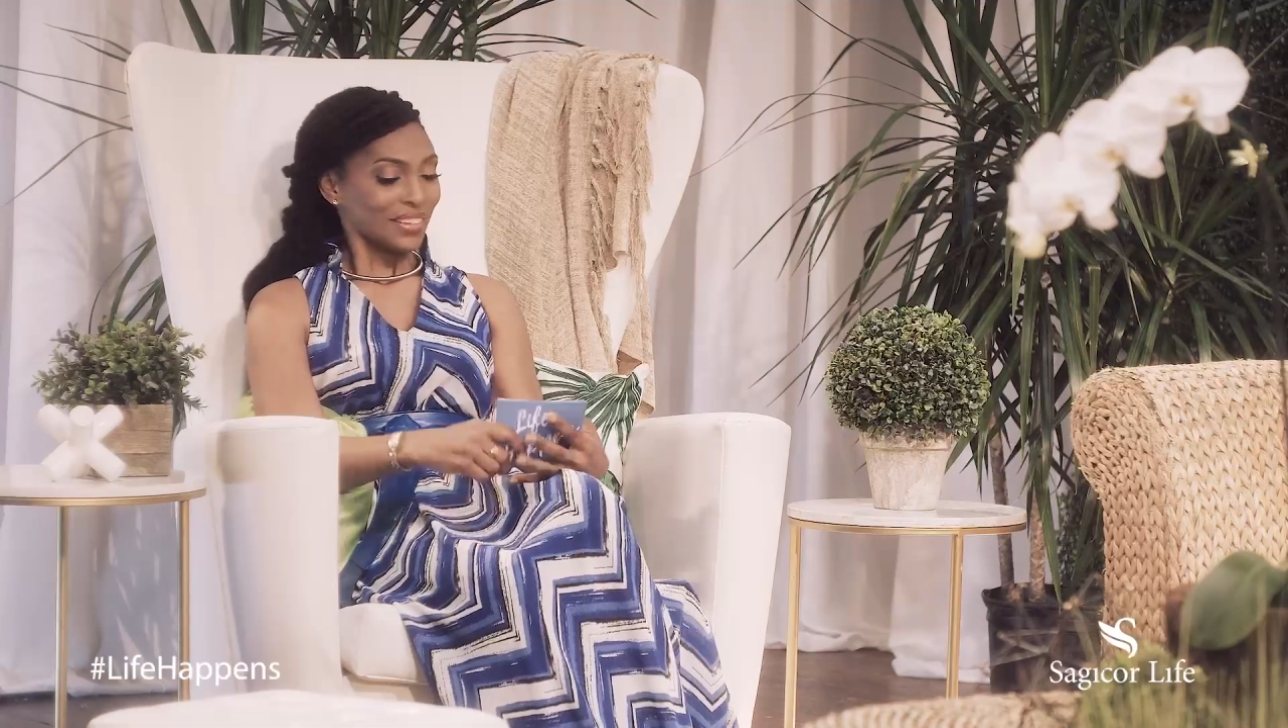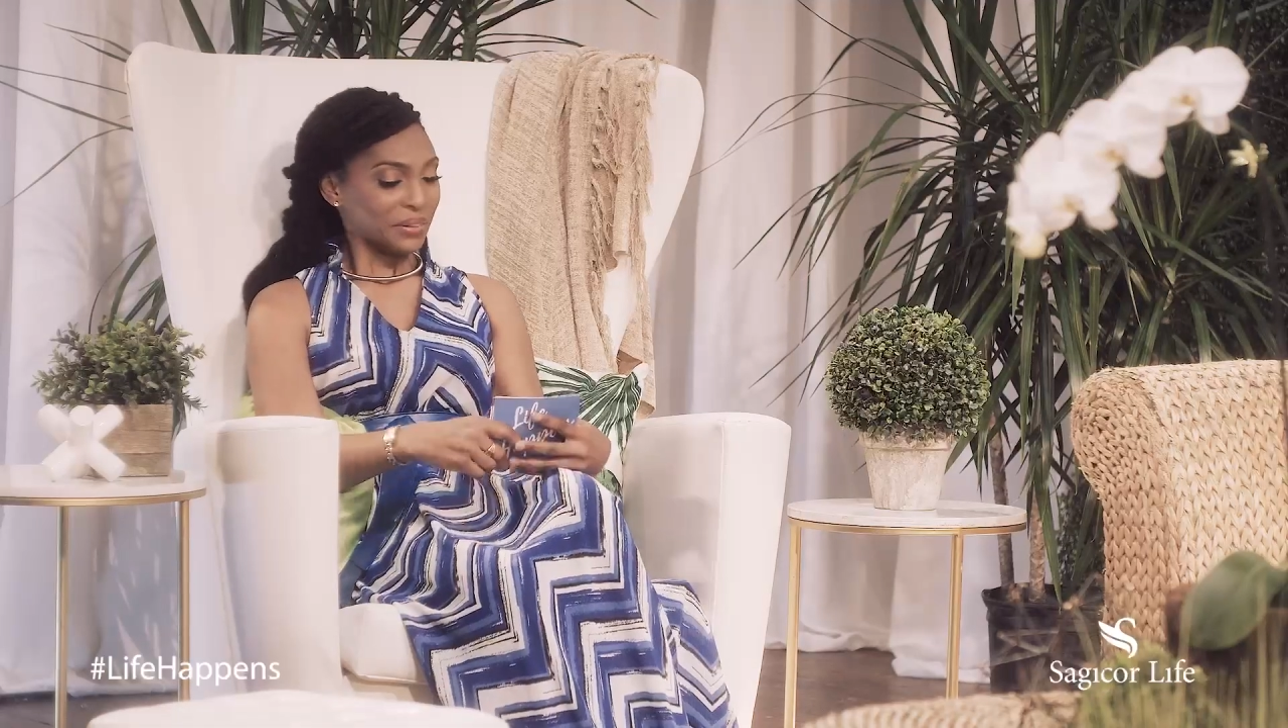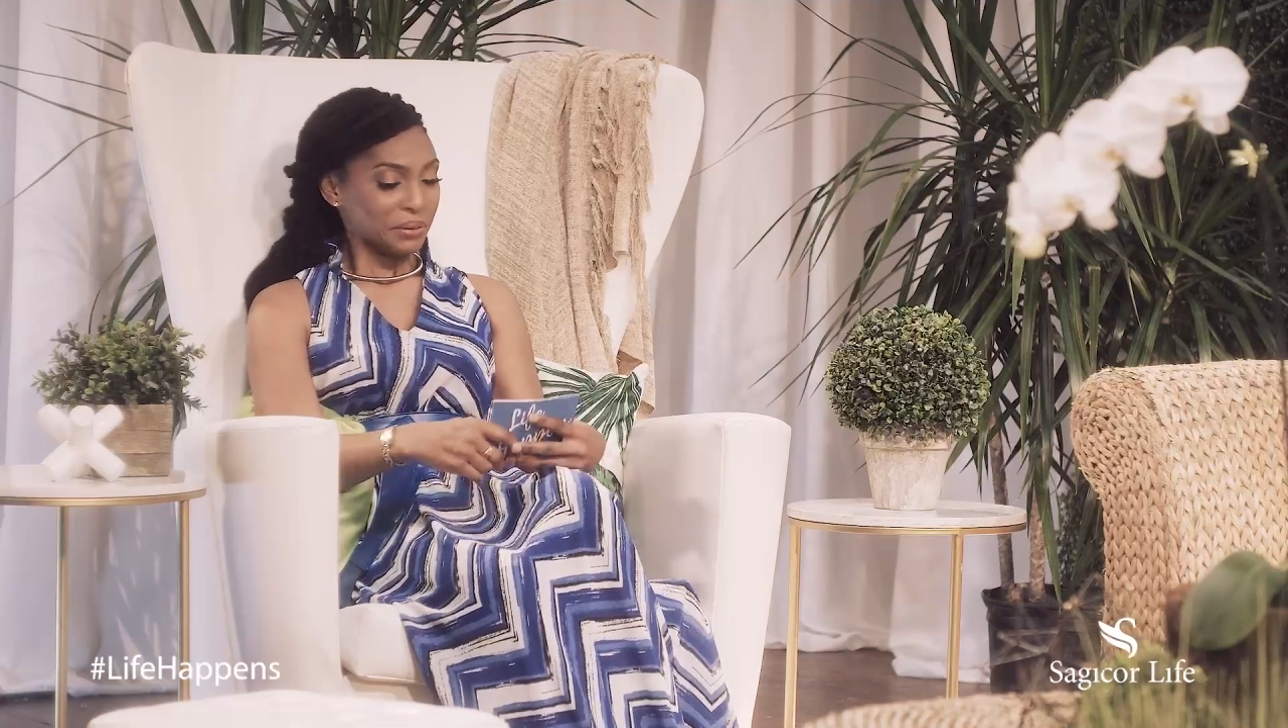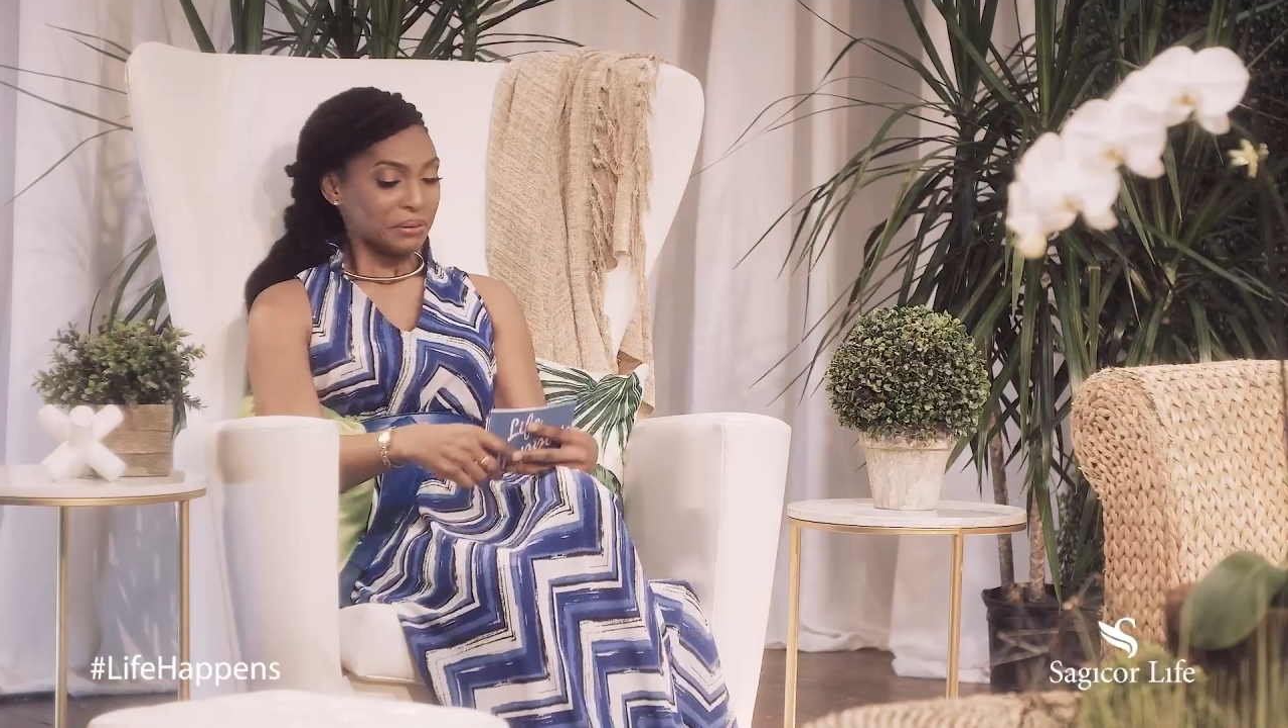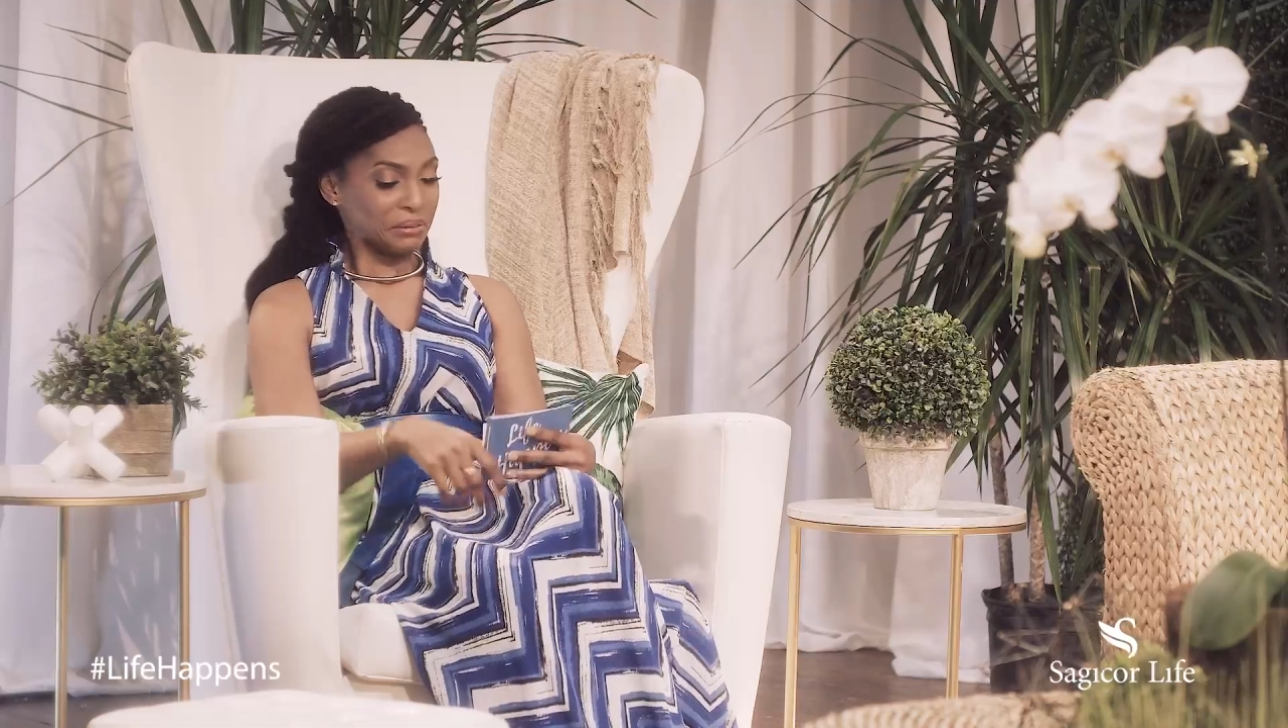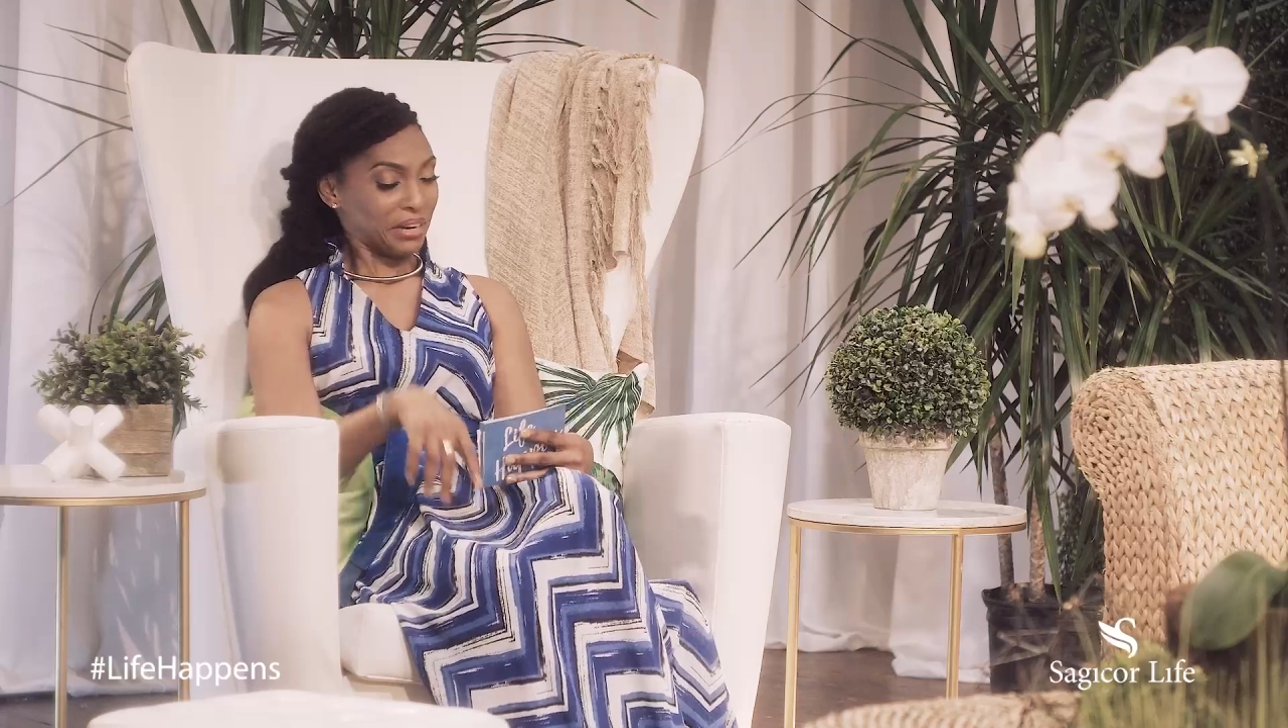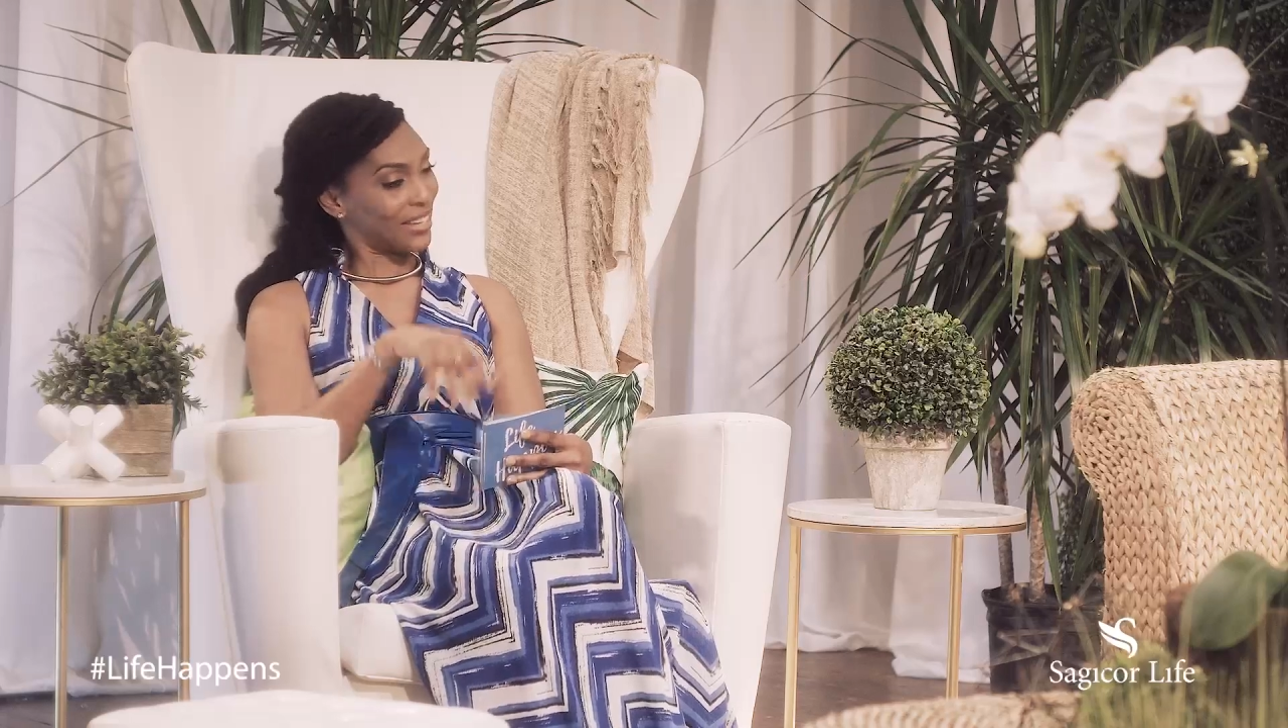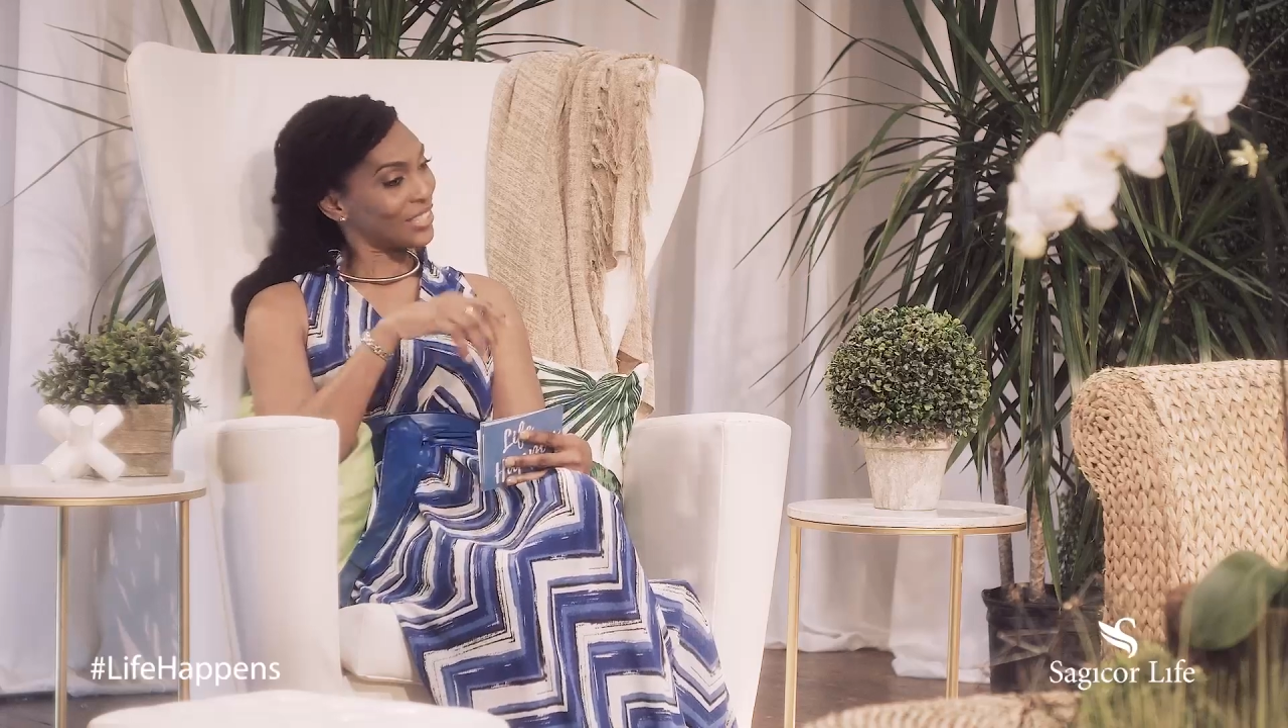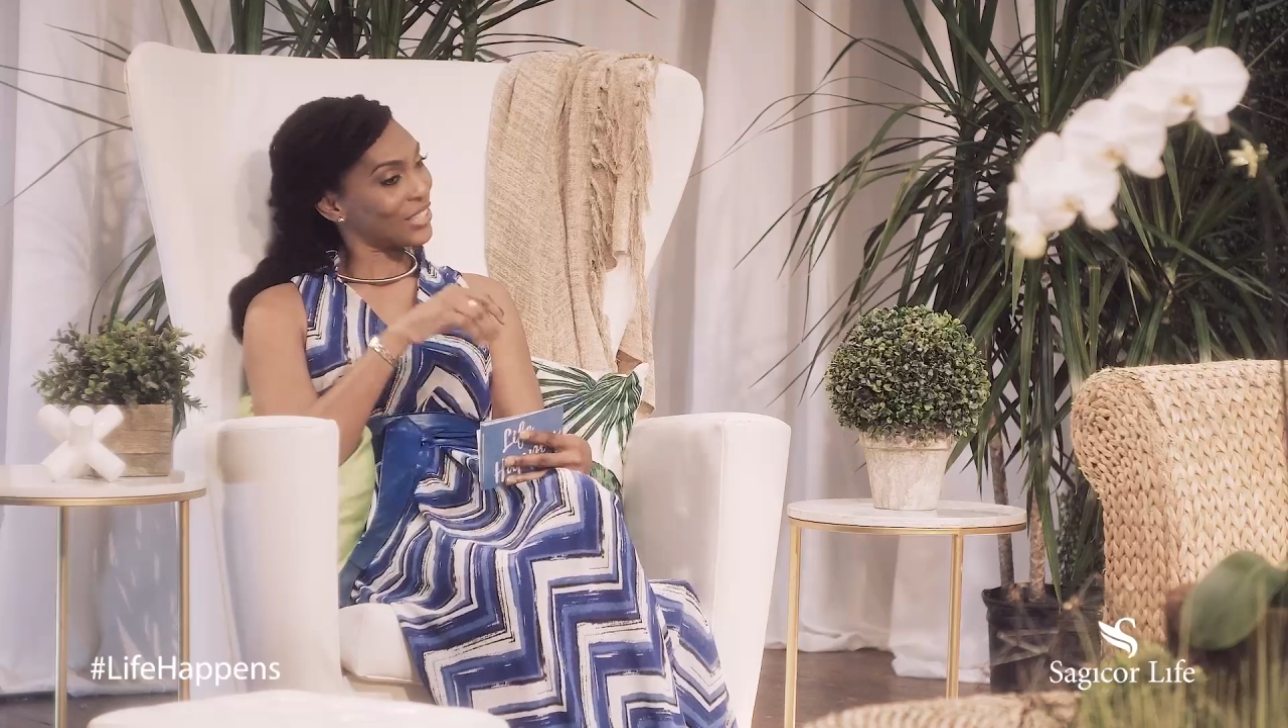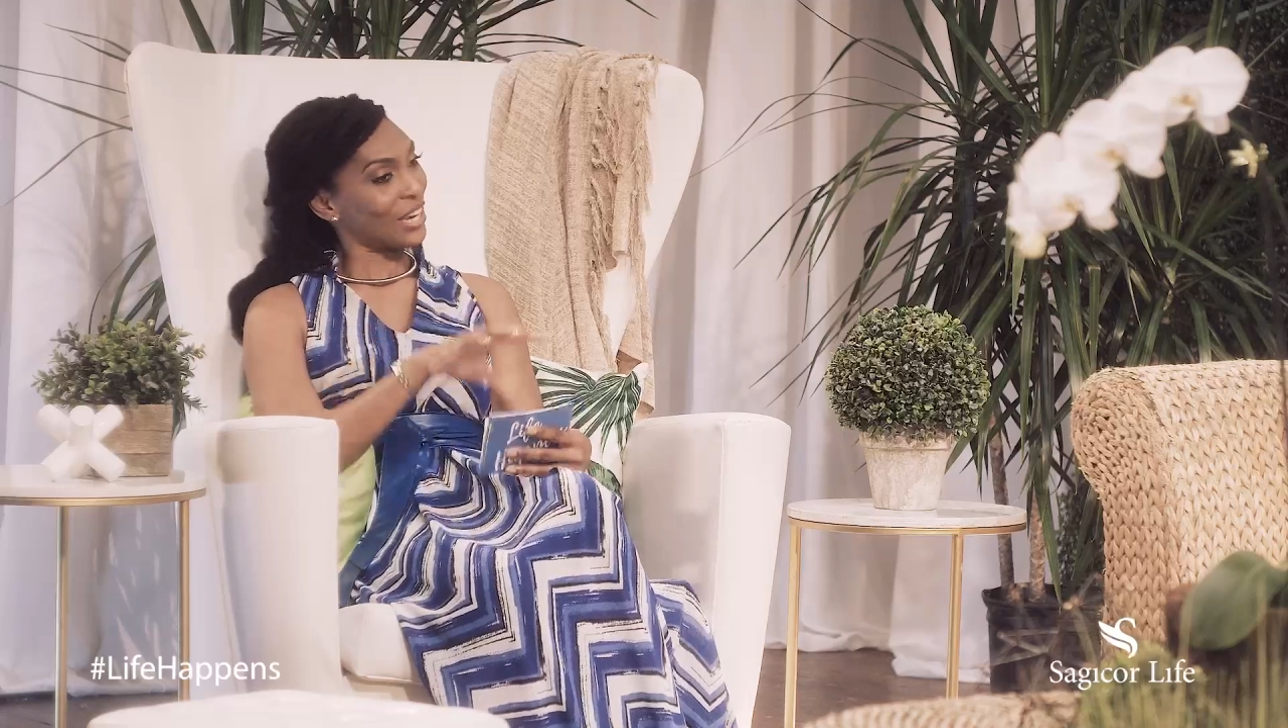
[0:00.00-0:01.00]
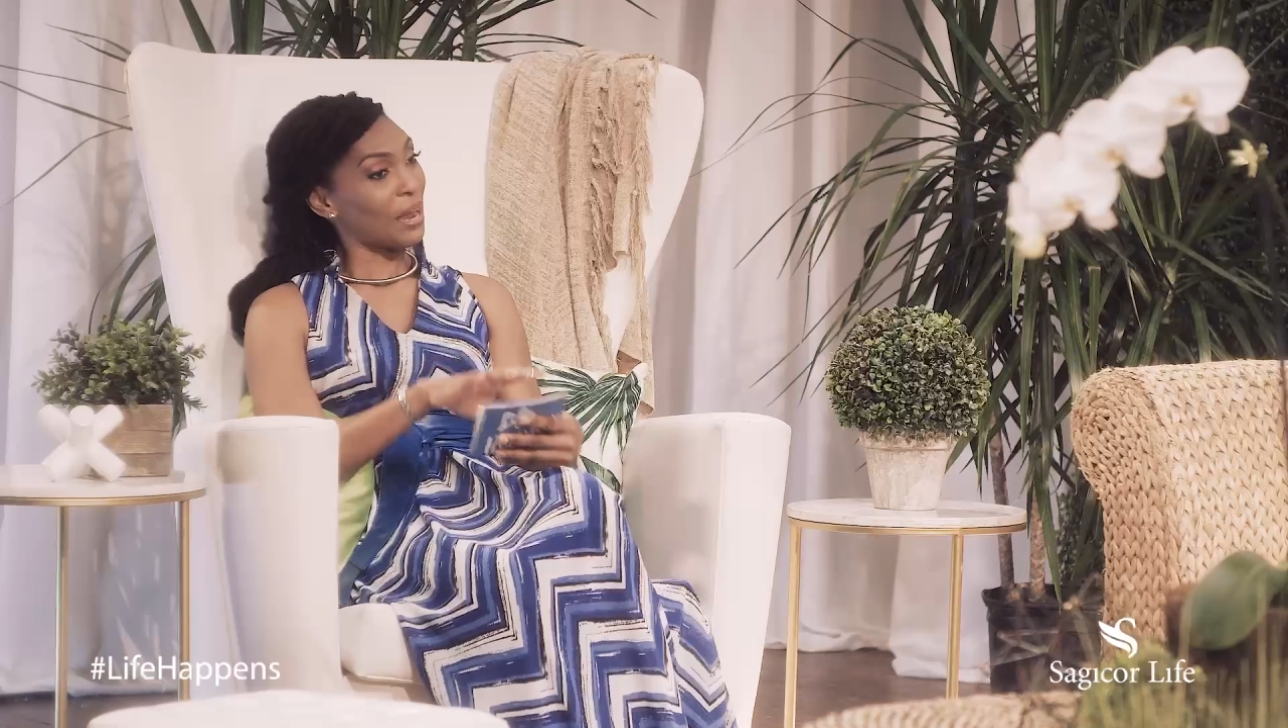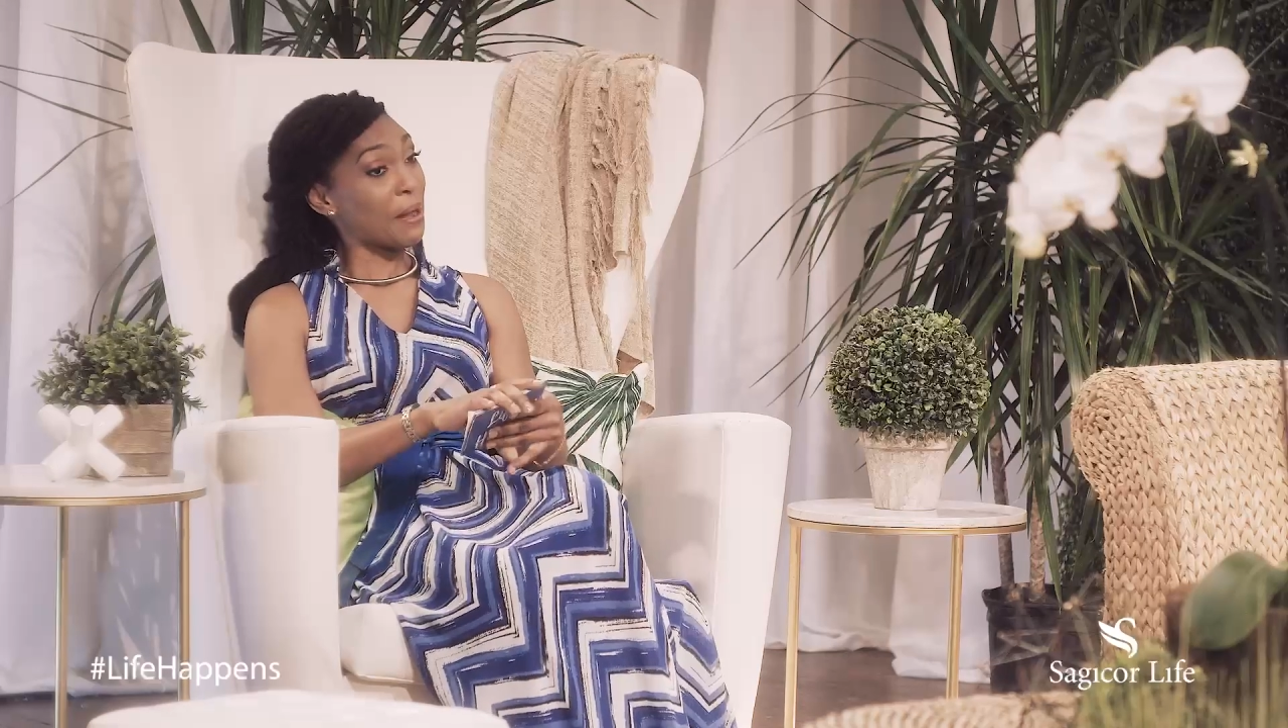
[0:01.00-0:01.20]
Oh gosh.